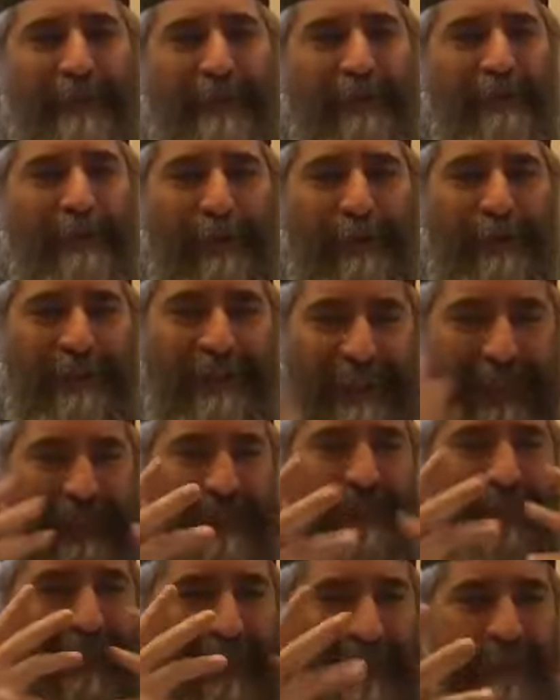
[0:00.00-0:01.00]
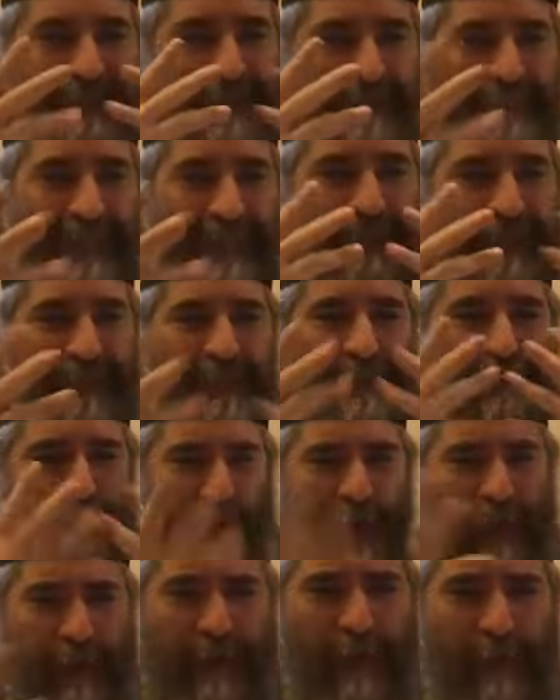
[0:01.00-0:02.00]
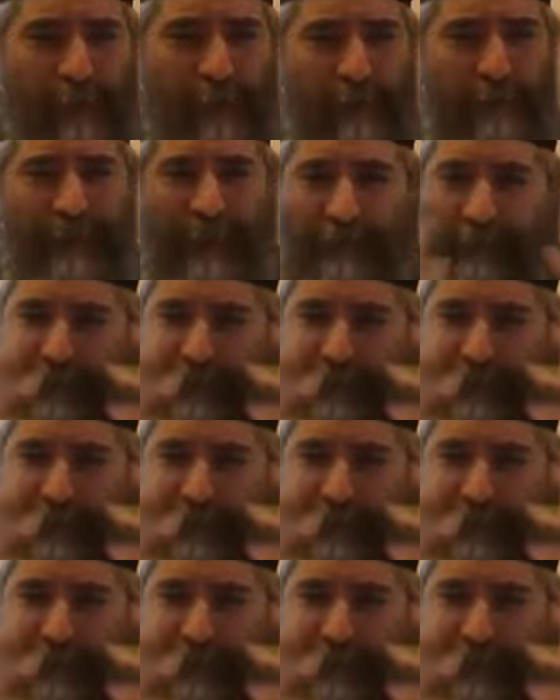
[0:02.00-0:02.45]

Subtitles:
You see that he's with you. There